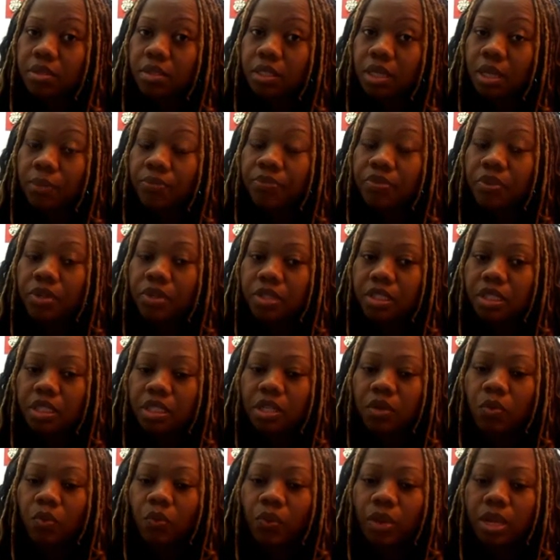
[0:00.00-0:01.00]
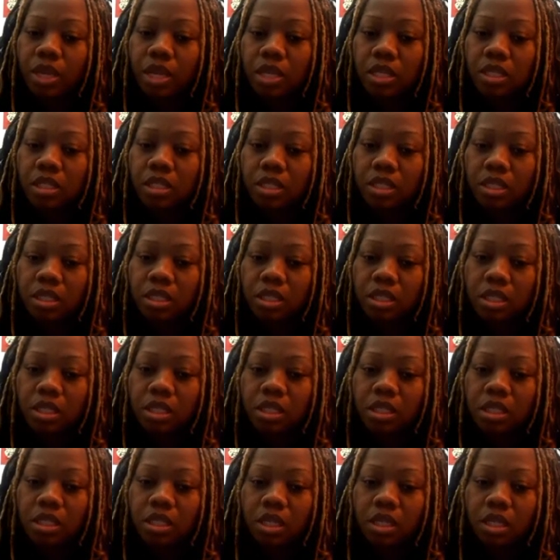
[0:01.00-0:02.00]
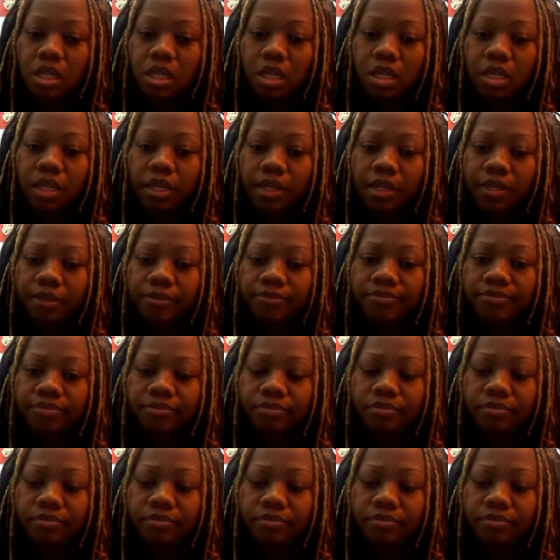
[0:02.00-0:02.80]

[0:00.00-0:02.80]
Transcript: I'm 13 weeks. Well,